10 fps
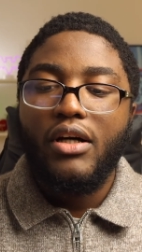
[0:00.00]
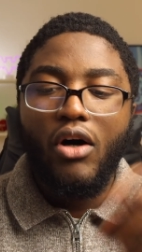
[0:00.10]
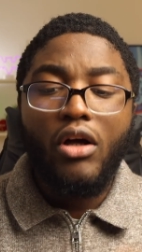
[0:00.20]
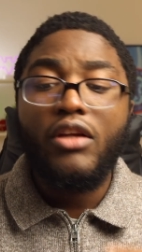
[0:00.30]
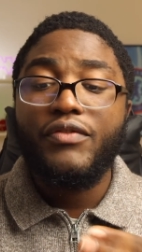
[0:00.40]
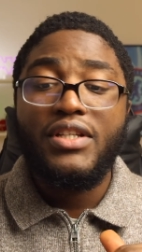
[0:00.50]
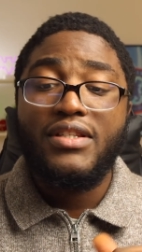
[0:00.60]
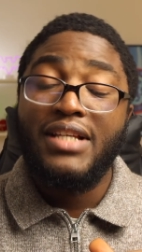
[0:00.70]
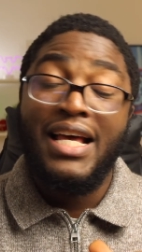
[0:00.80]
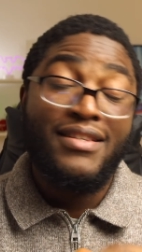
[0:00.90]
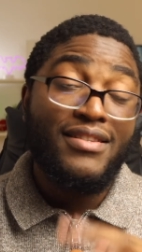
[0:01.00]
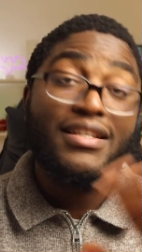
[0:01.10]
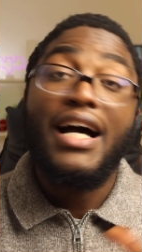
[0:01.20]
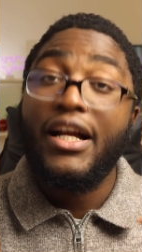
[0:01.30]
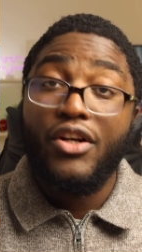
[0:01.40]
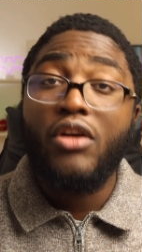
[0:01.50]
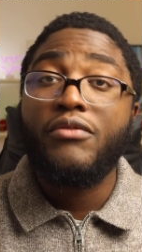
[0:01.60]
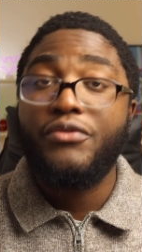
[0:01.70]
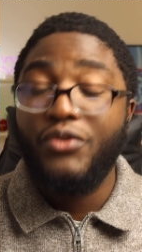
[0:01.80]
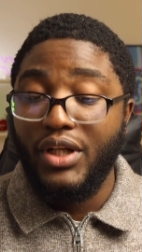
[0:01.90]
all of these tasks are not
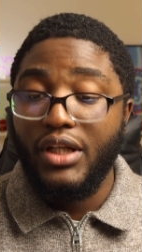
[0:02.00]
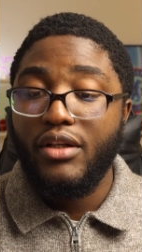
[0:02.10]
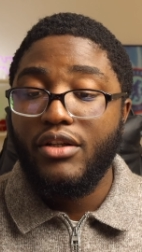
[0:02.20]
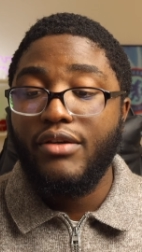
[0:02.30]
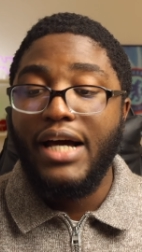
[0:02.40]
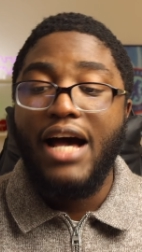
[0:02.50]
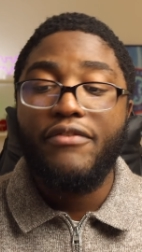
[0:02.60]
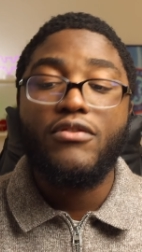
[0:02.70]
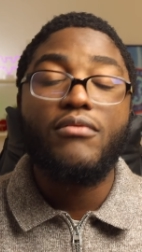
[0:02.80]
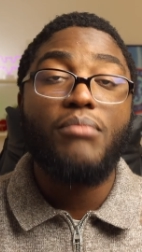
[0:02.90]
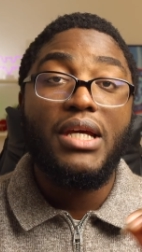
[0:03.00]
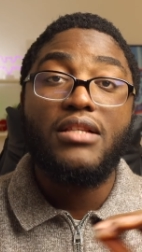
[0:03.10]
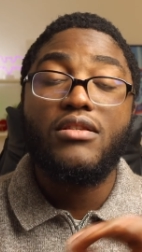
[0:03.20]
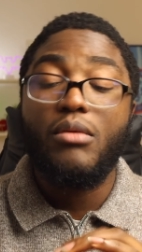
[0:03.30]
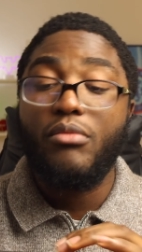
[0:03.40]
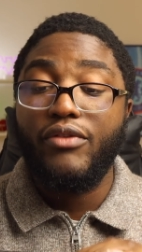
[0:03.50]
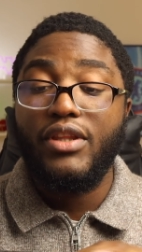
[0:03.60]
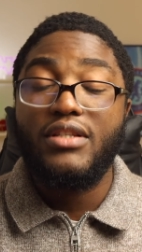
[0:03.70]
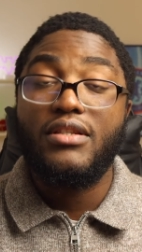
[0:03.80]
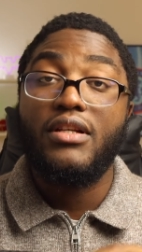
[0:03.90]
free. You have to mint some of
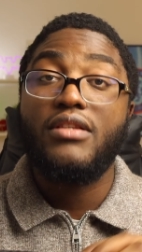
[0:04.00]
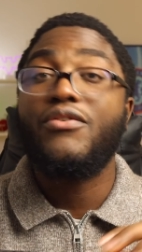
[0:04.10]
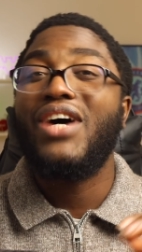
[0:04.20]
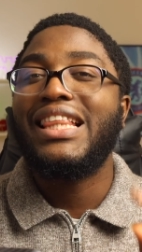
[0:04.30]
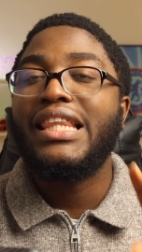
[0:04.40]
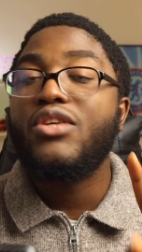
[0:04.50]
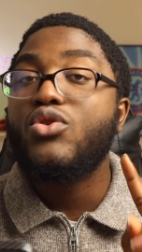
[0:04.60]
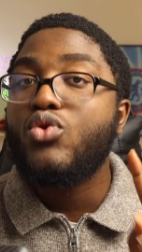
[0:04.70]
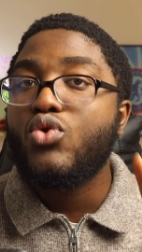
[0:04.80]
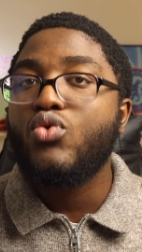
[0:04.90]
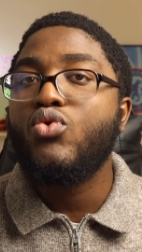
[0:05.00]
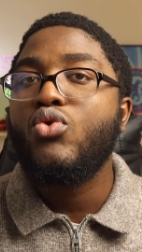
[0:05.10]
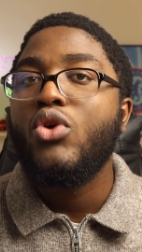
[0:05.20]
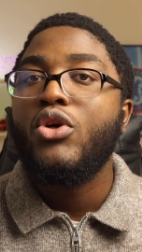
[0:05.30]
these things for at least $2.